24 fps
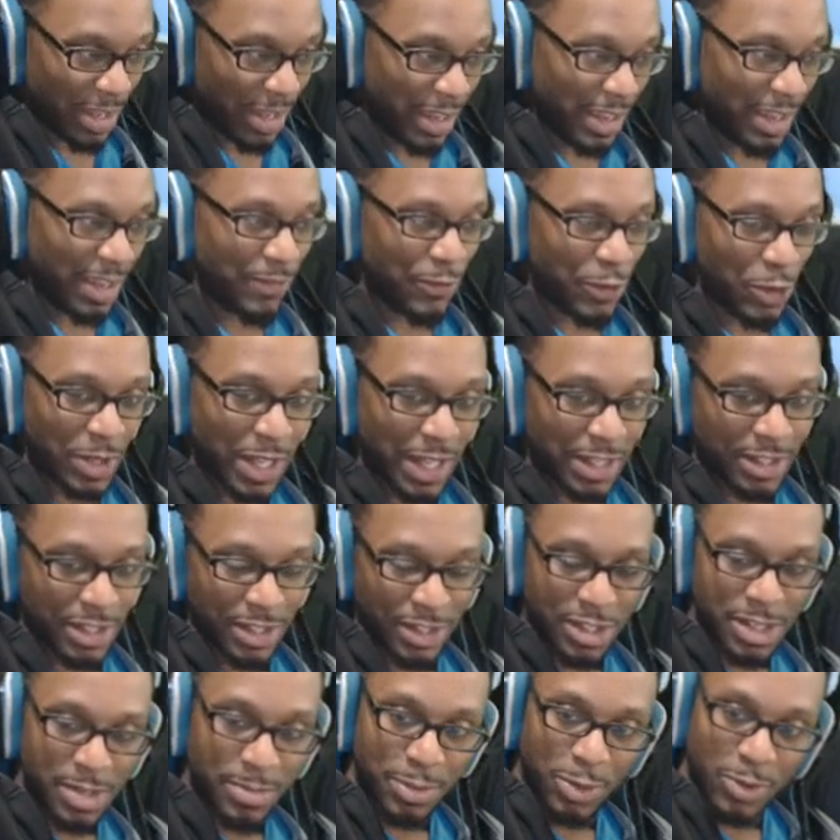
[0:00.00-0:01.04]
if you like to
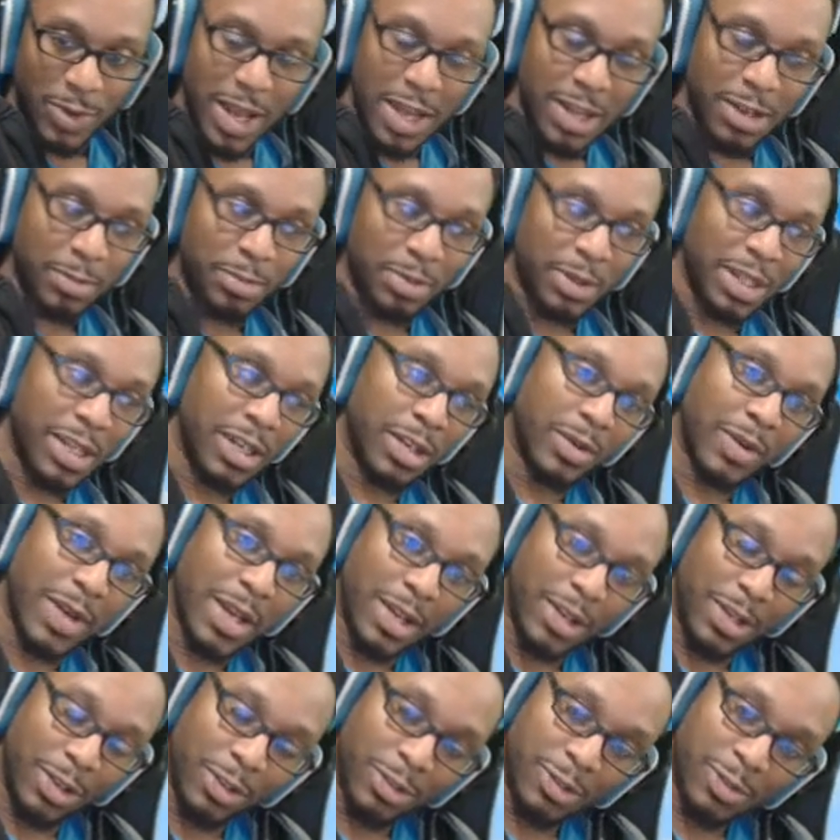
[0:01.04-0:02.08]
jump around and play around
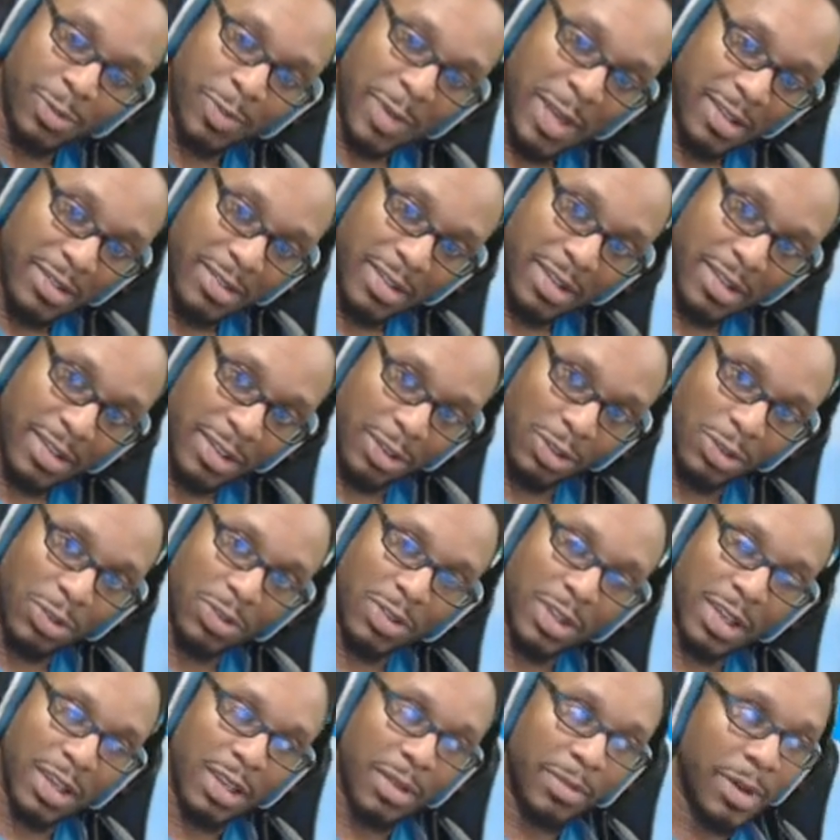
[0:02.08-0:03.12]
in your spaces and you
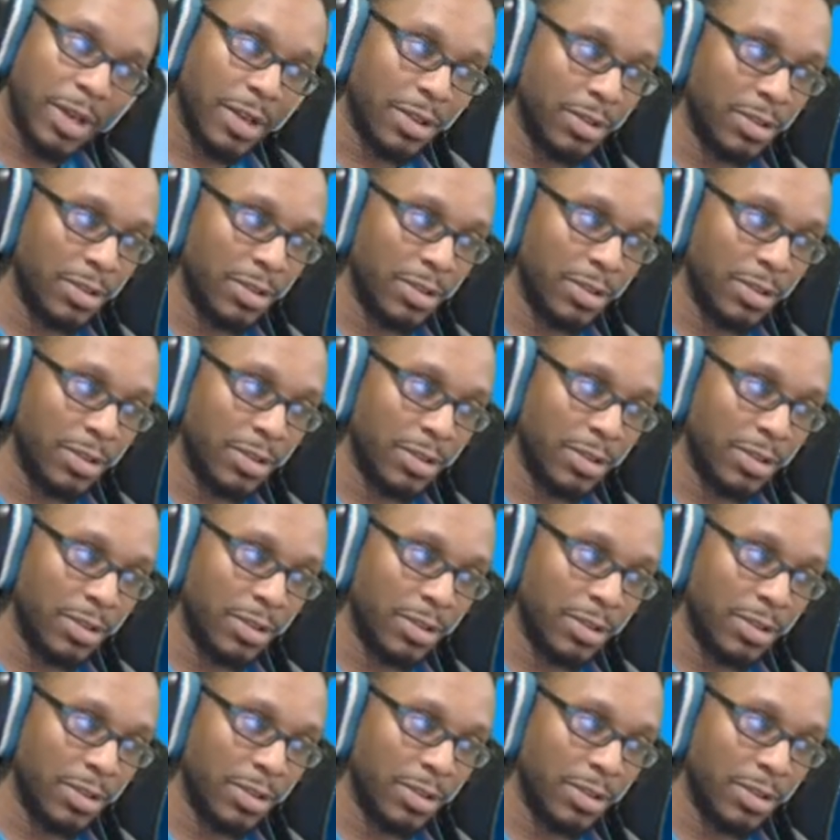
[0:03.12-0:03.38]
think about your